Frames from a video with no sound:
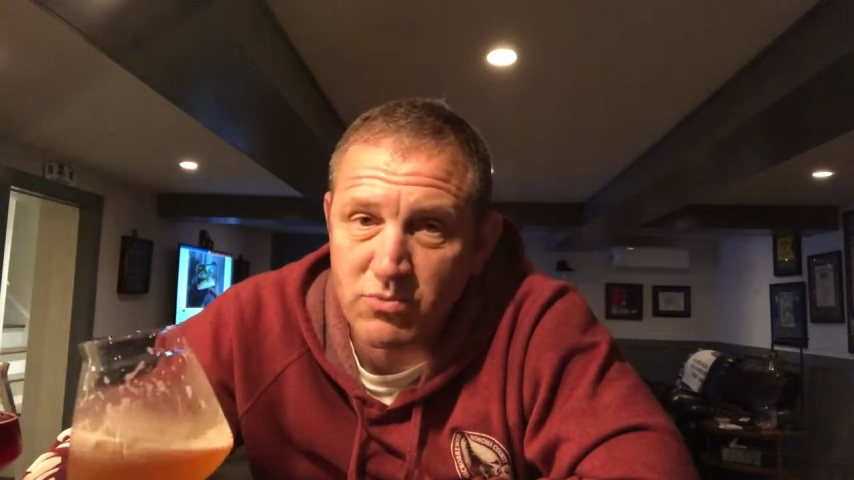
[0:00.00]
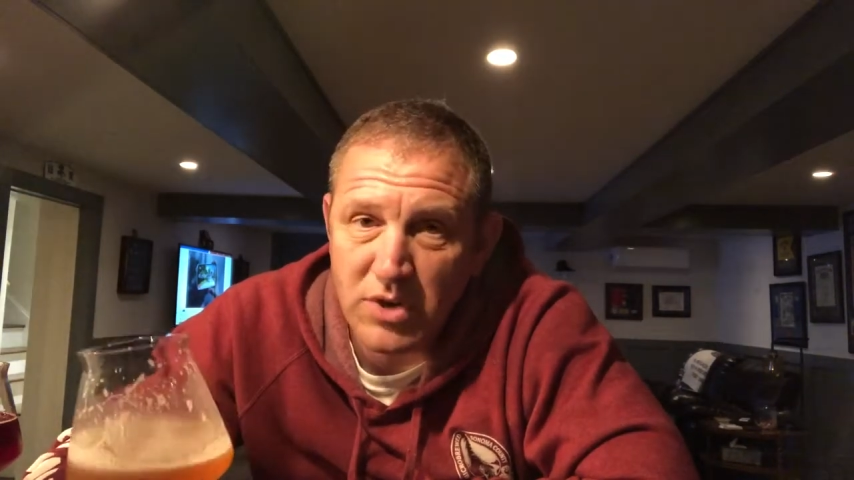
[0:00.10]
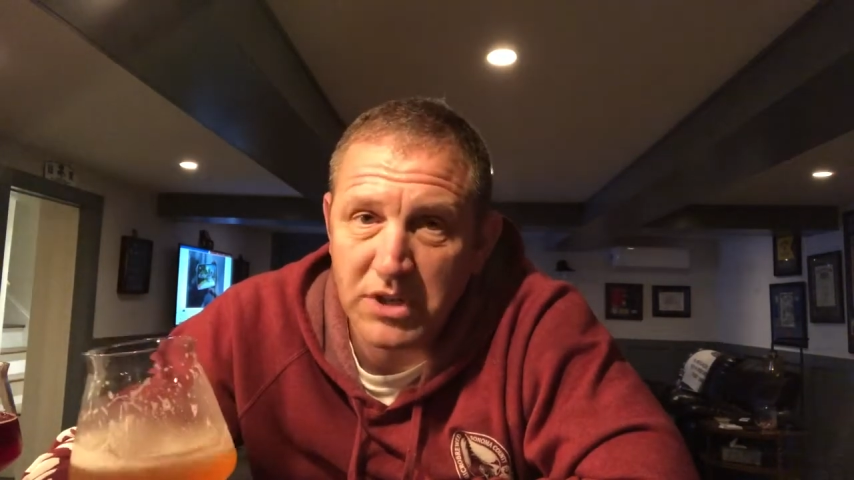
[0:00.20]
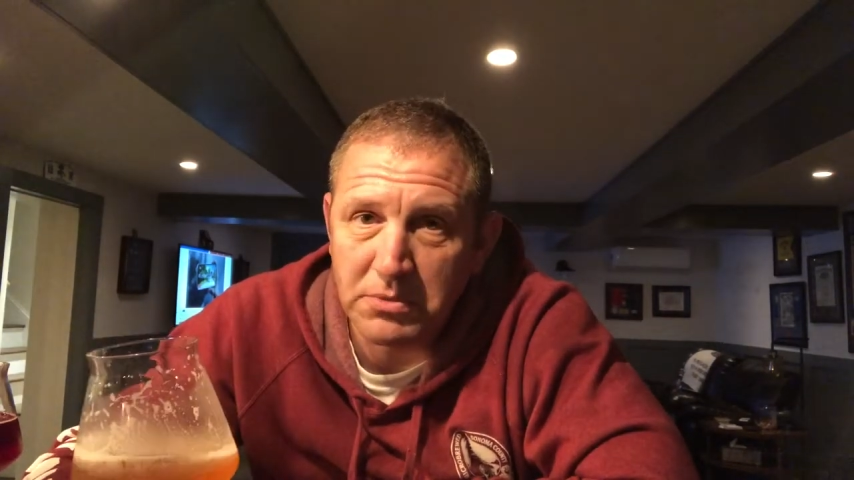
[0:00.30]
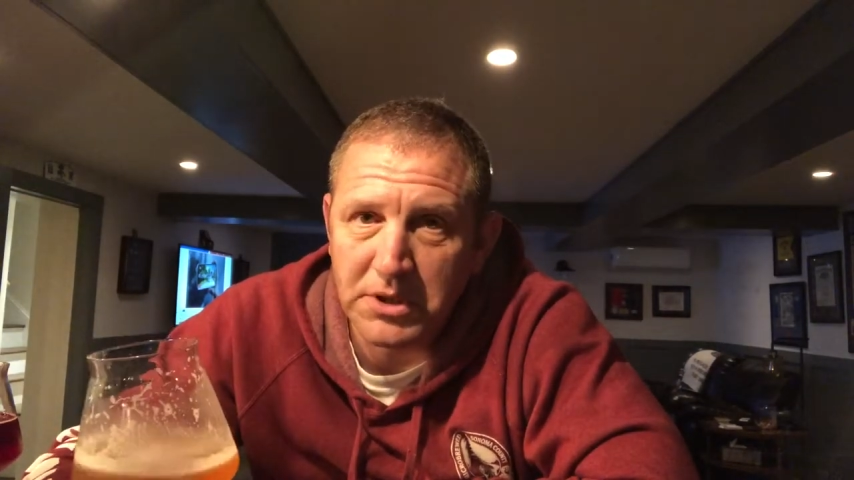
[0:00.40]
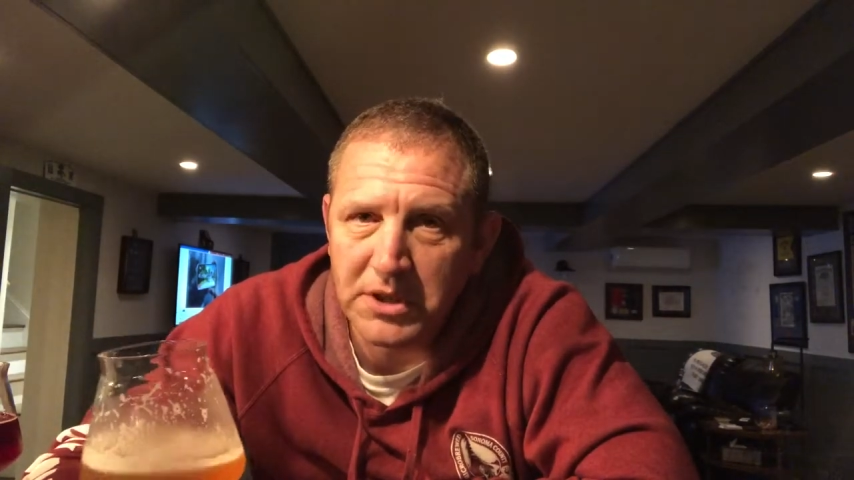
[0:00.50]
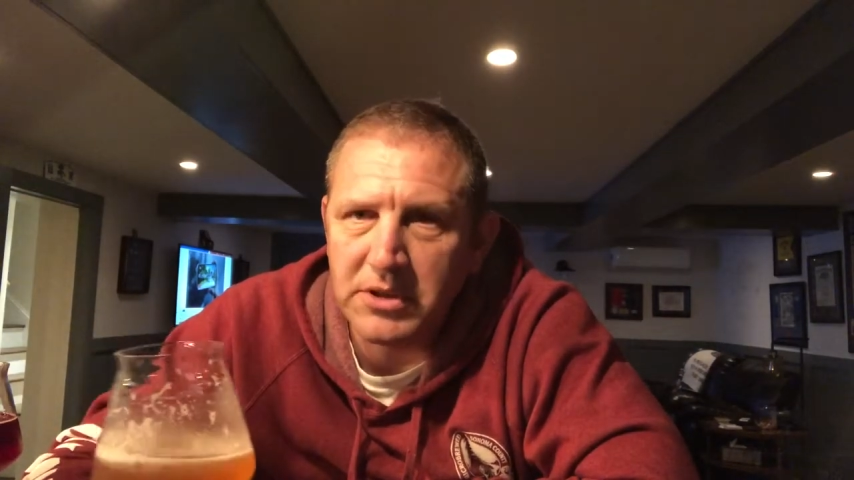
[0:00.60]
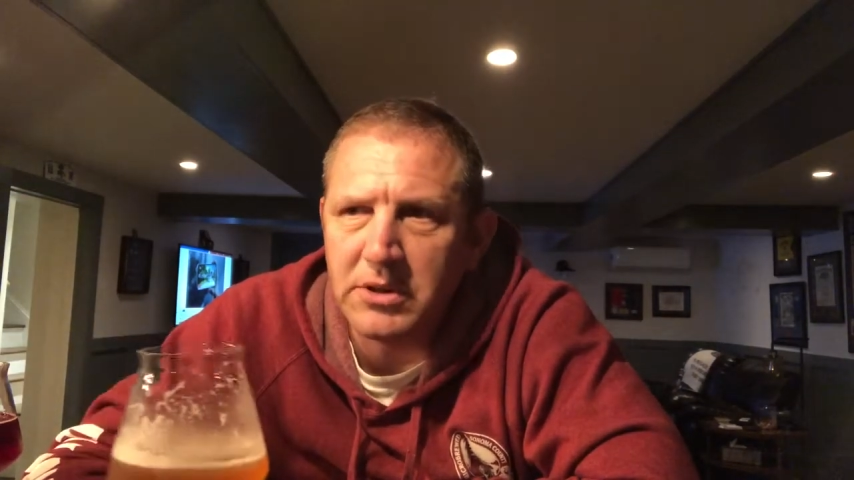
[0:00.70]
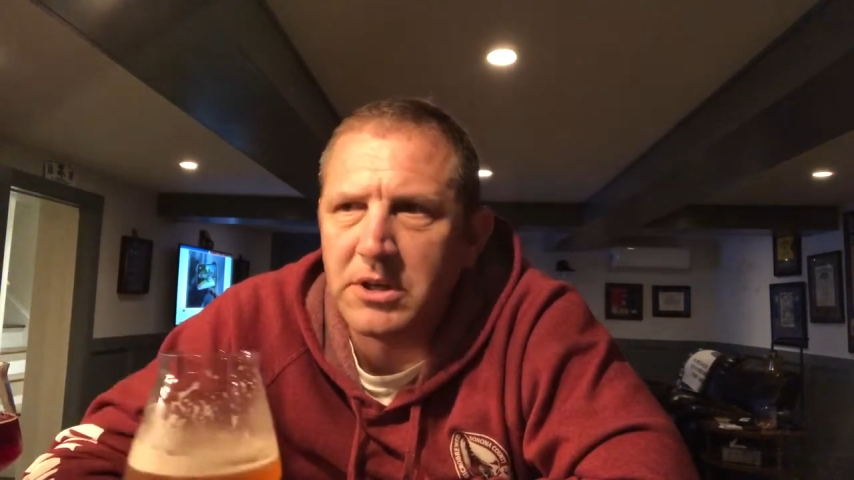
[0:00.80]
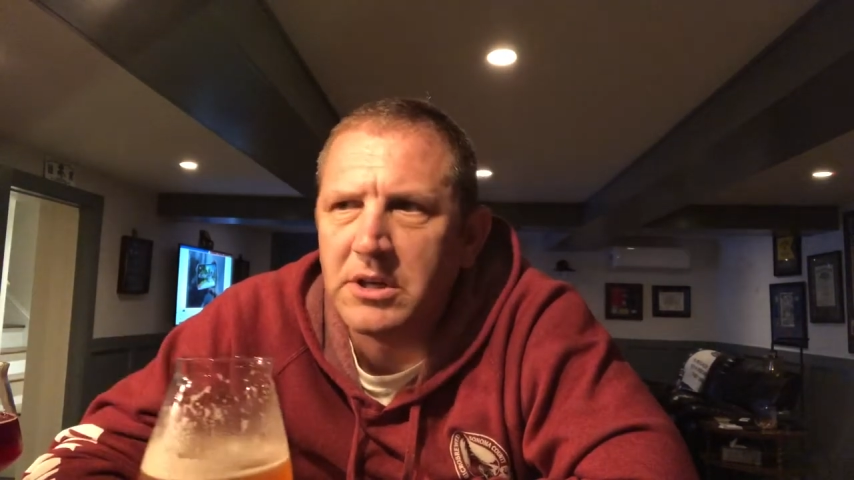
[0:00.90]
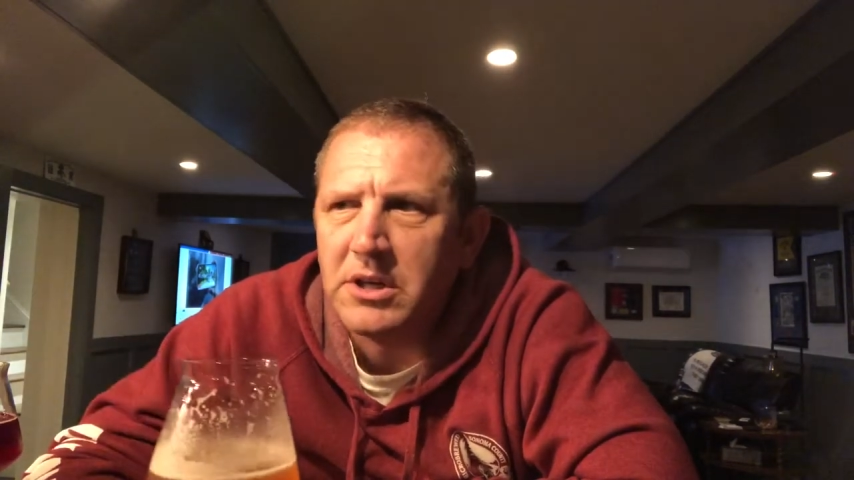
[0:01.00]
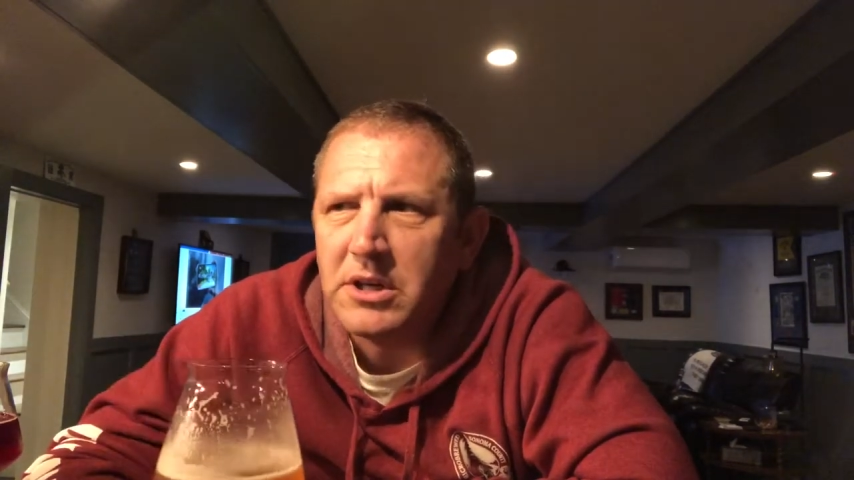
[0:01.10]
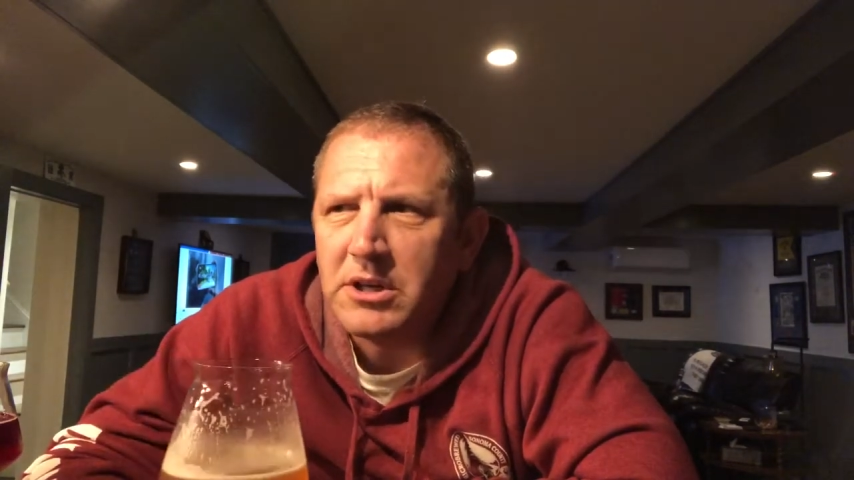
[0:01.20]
really, really good,